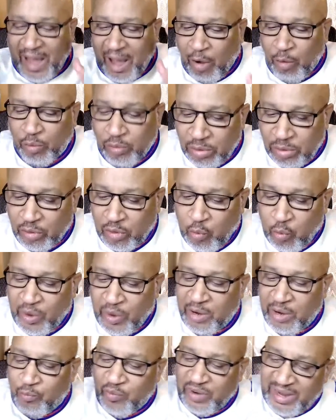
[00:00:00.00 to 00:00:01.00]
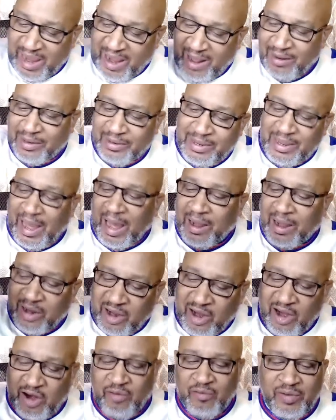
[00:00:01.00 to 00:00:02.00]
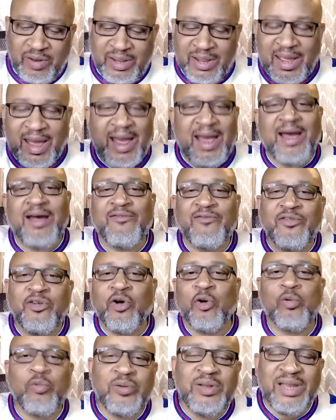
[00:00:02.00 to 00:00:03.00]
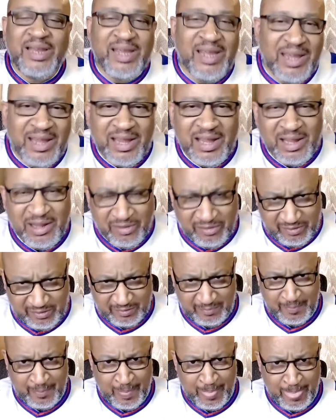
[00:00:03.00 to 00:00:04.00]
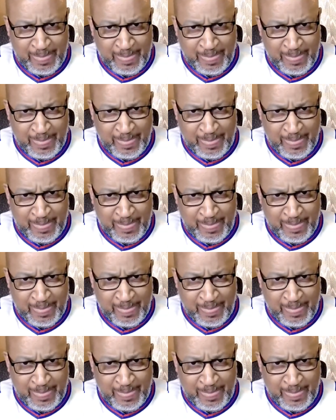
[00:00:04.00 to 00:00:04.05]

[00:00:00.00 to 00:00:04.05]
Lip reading: outlook when in reality I currently have no leads?